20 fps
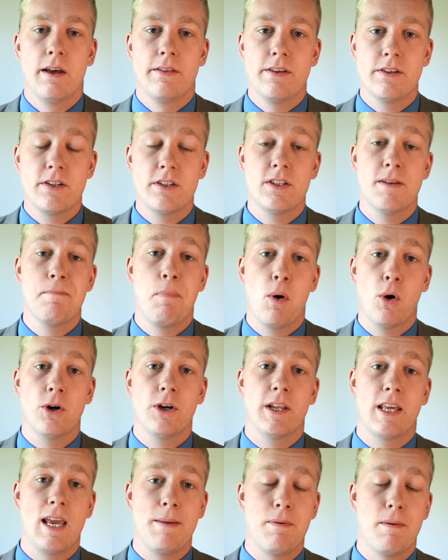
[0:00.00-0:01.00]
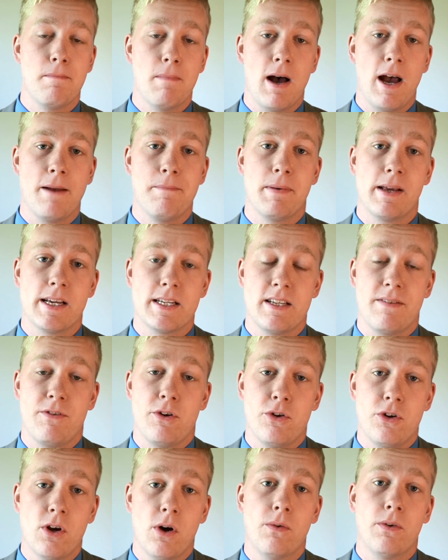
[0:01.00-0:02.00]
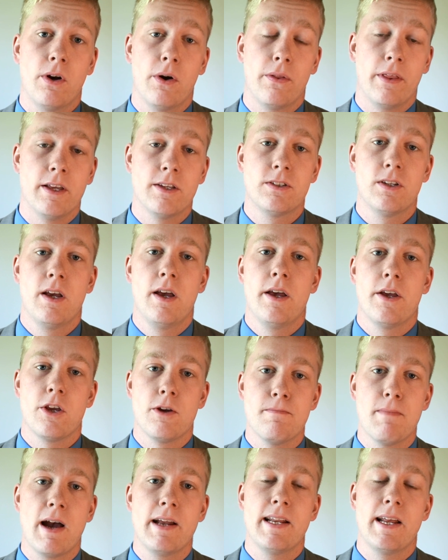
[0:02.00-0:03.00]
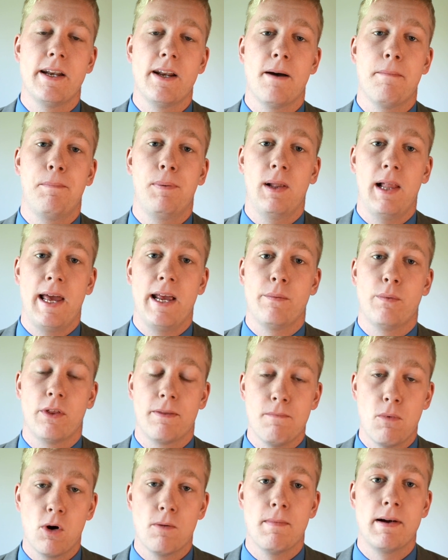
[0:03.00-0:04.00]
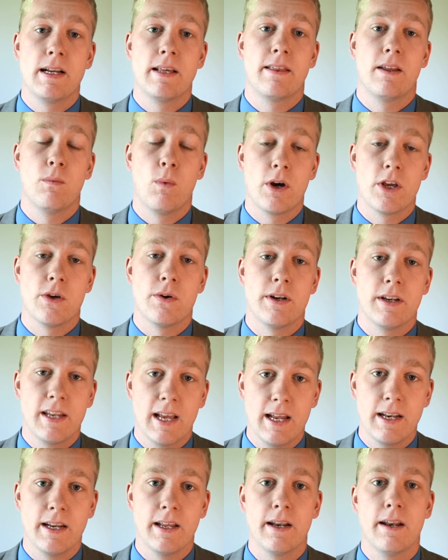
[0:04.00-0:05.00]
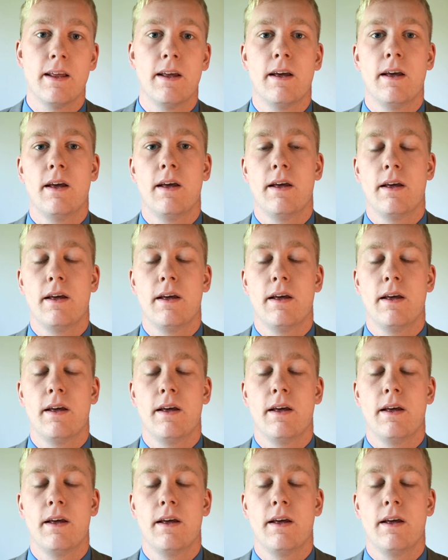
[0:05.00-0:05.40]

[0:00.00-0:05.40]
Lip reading: This is important to keep in mind because if you don't know this, you might end up playing with more money than what you intended.